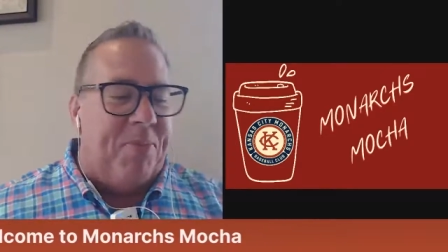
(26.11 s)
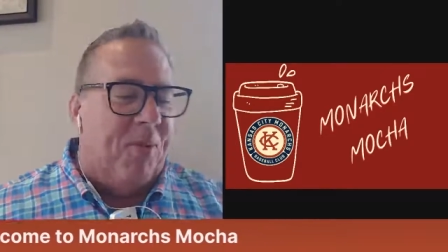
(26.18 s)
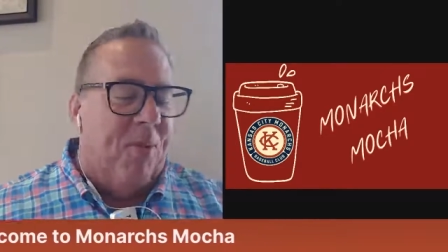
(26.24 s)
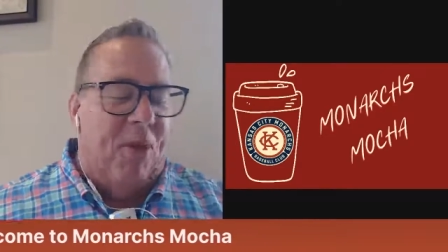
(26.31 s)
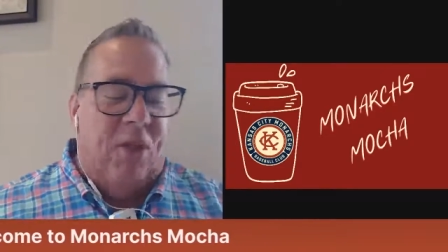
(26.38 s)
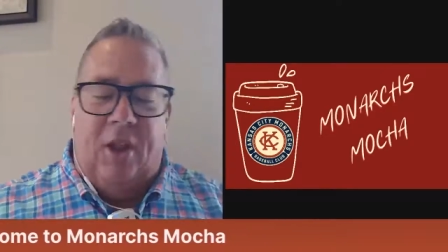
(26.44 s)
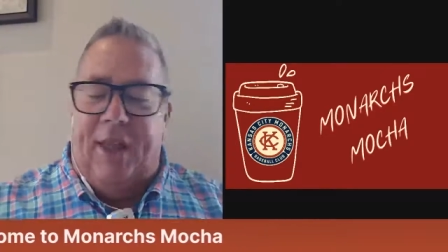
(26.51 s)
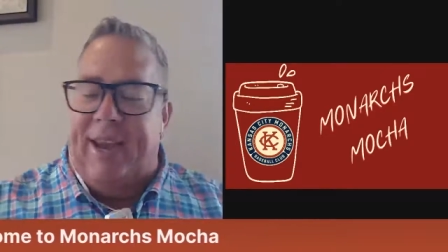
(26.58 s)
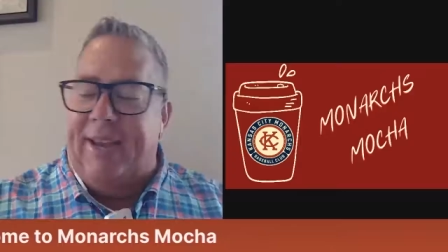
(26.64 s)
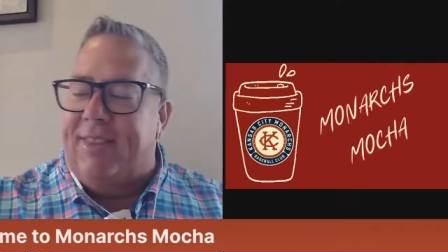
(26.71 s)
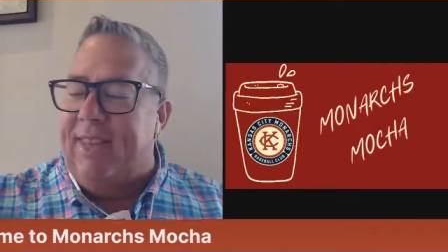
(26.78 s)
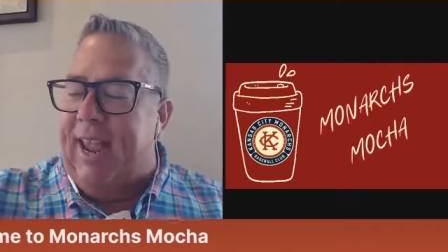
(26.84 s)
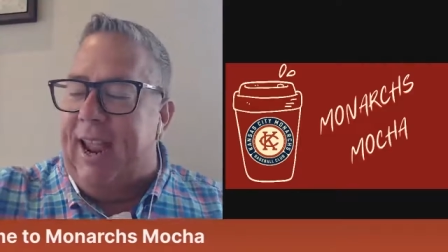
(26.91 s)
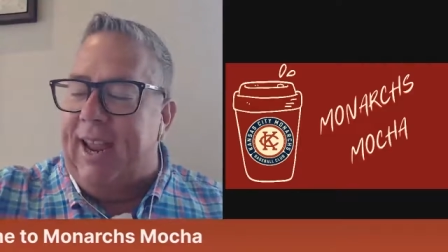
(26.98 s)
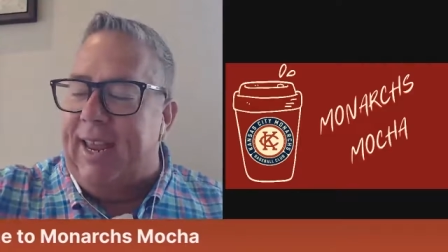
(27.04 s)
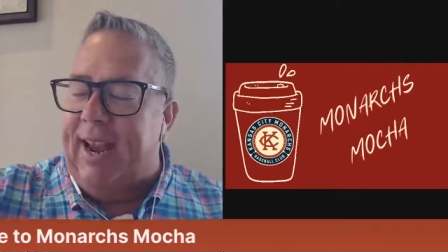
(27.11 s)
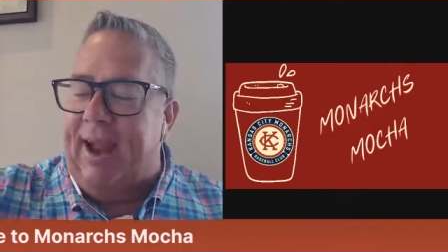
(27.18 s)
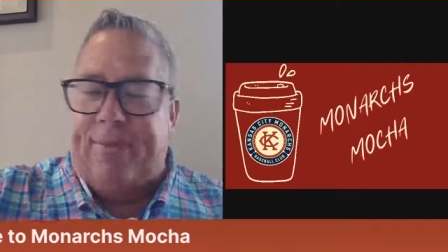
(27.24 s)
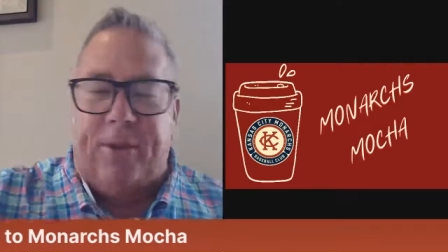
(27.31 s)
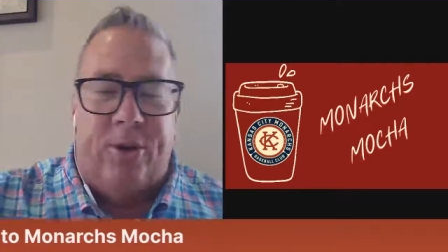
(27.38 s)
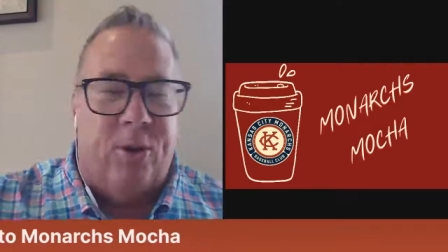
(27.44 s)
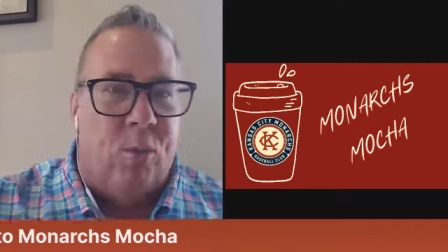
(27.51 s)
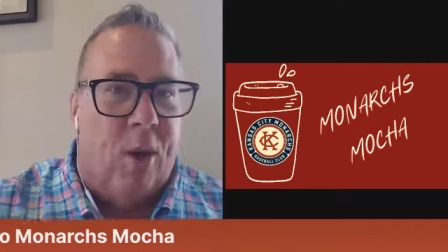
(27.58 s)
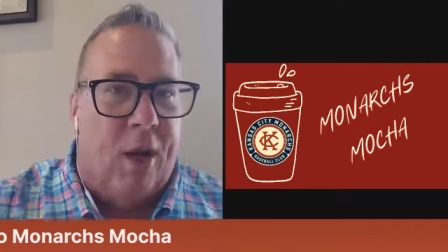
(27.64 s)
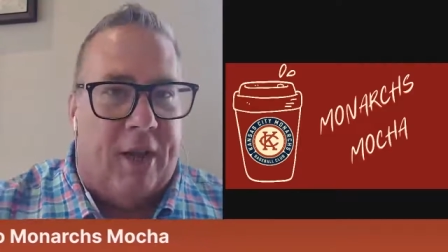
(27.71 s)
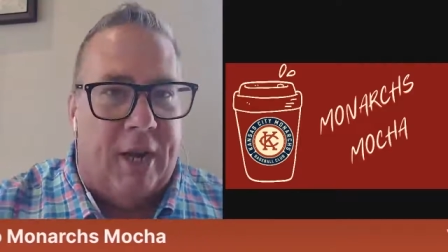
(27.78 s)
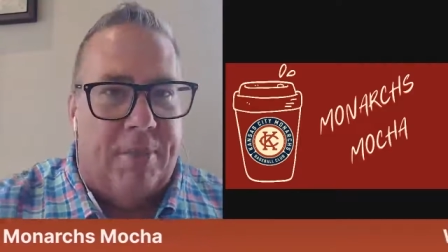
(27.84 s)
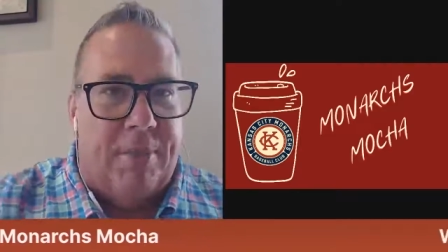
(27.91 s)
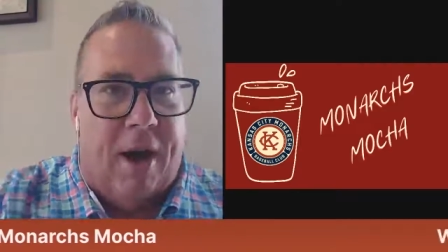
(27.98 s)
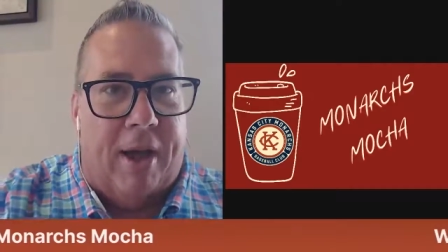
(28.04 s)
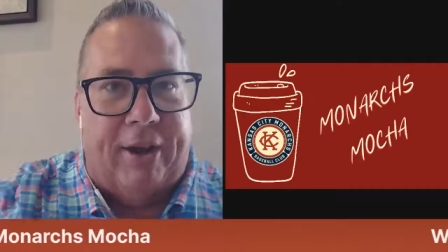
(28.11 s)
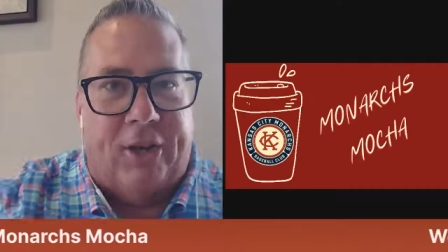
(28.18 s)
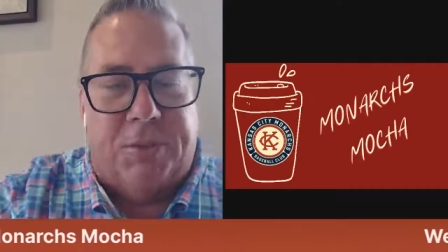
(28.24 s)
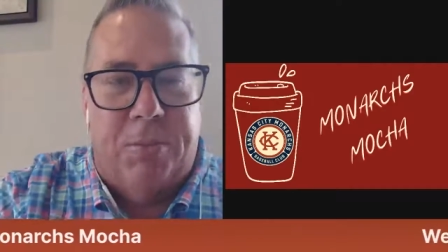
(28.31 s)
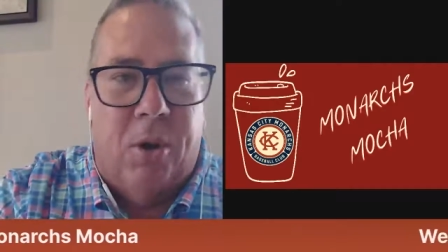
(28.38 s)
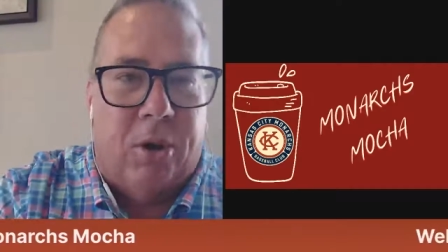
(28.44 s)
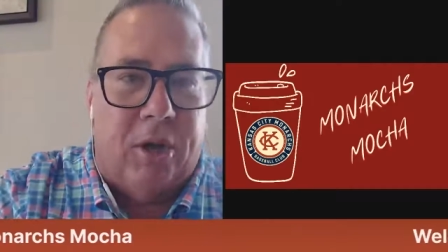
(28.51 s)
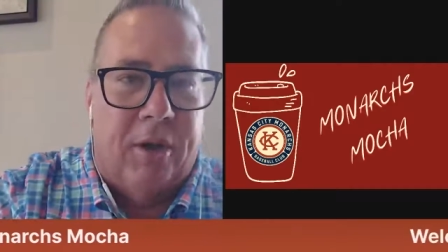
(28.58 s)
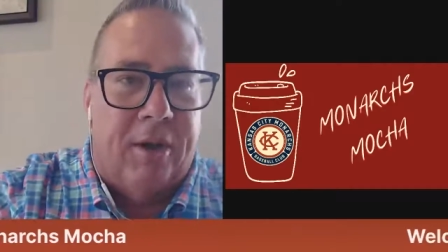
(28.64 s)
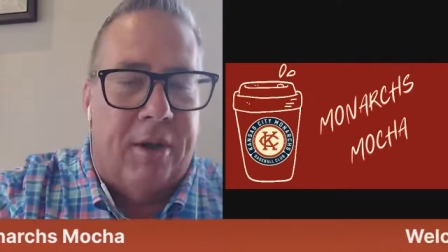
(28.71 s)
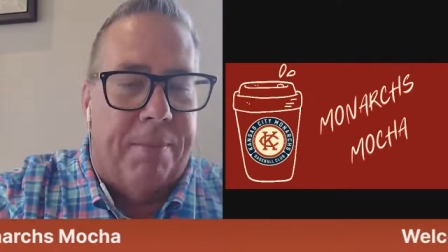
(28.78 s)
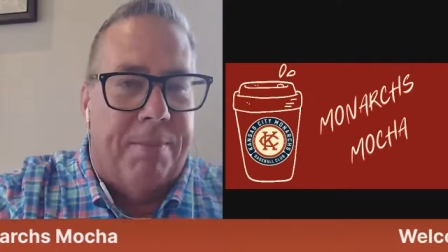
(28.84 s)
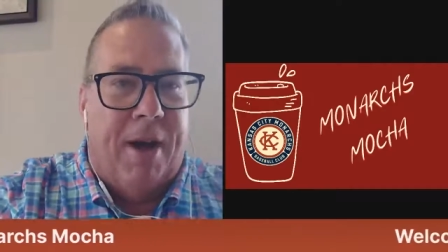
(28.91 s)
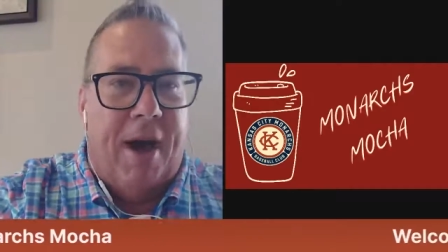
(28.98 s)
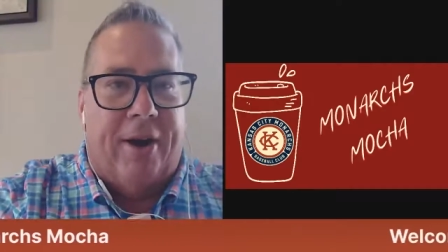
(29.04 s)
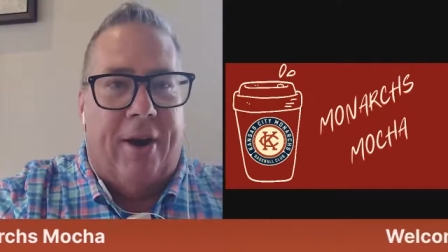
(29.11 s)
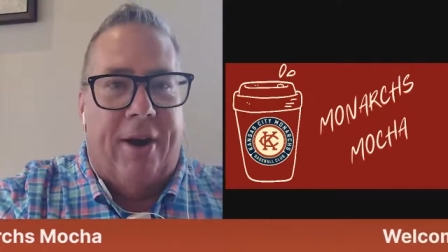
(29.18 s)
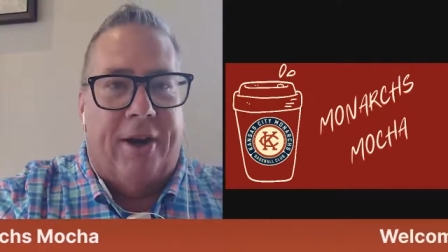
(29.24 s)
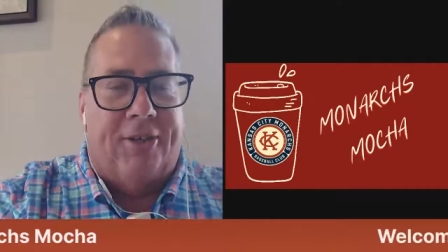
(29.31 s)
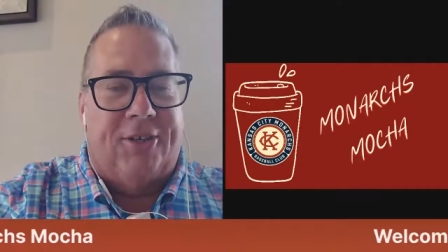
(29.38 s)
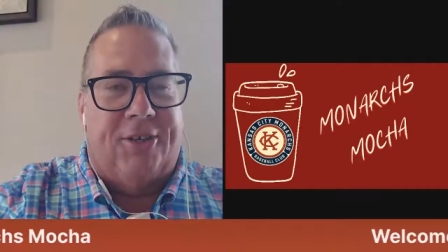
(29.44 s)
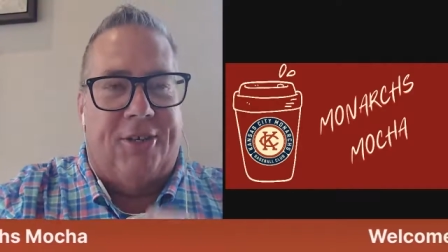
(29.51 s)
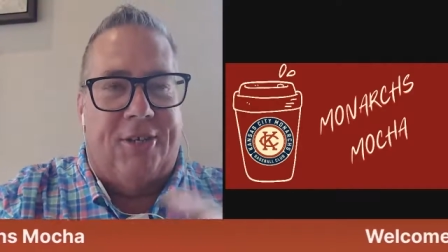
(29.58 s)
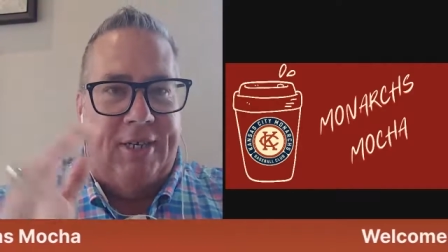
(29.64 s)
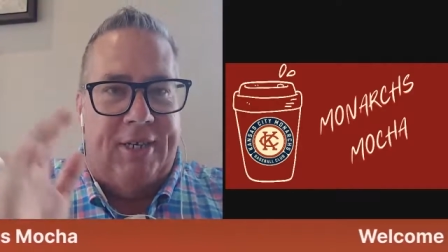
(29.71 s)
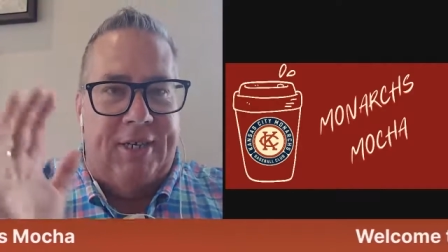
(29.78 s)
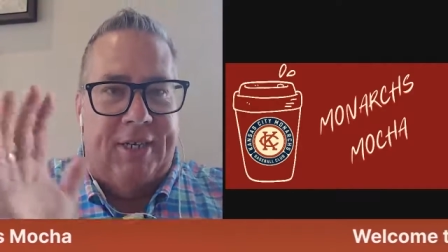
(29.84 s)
We're a little late today. Good afternoon. Welcome to Monarchs Mocha. Monarchs